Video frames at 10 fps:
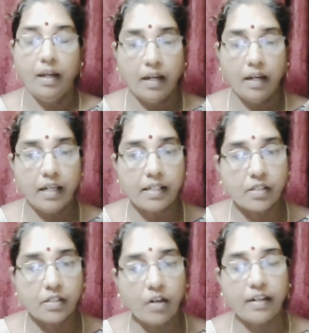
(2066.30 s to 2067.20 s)
He
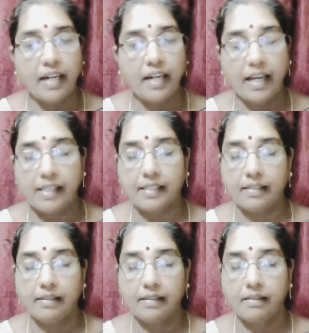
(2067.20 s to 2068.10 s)
does not
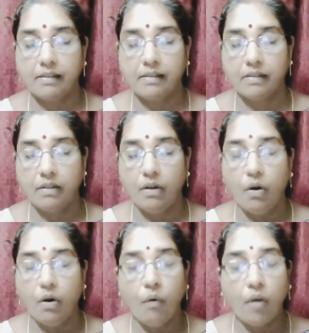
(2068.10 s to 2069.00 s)
realize
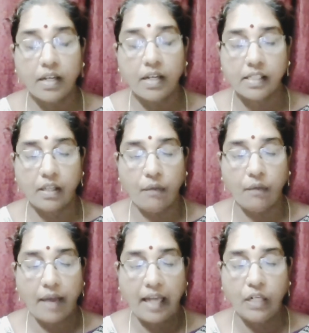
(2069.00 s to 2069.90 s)
what is the
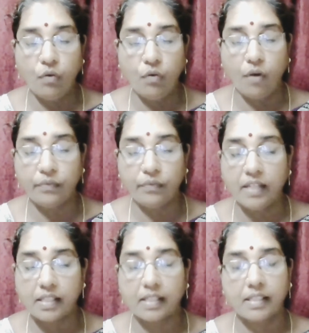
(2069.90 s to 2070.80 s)
value of
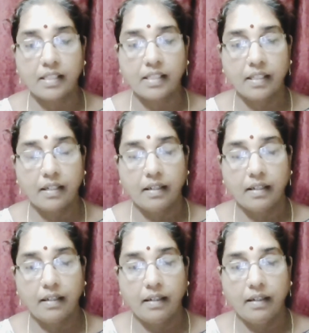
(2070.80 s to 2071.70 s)
this
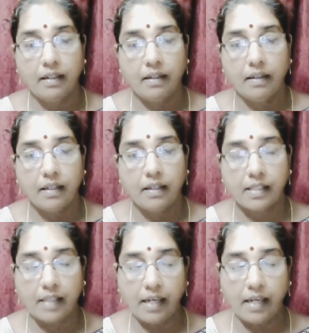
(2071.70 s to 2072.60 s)

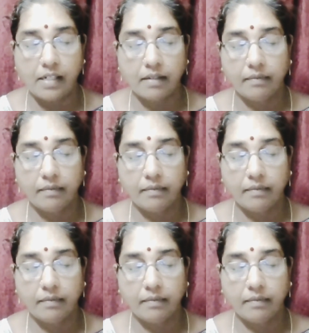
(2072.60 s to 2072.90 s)
sight,